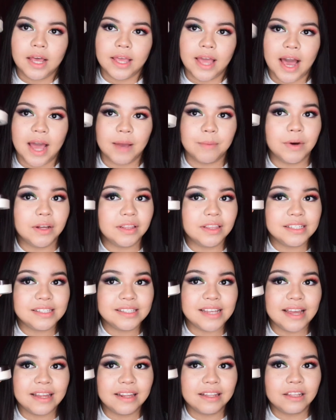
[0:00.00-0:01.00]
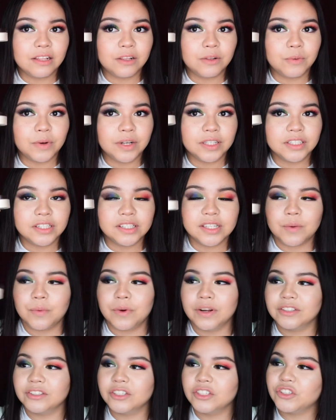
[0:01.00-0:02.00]
Yeah, I bought this tiny little one because I
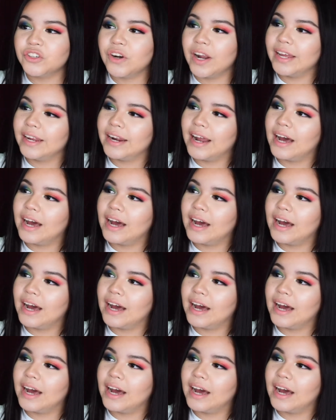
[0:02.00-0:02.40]
wanted to try it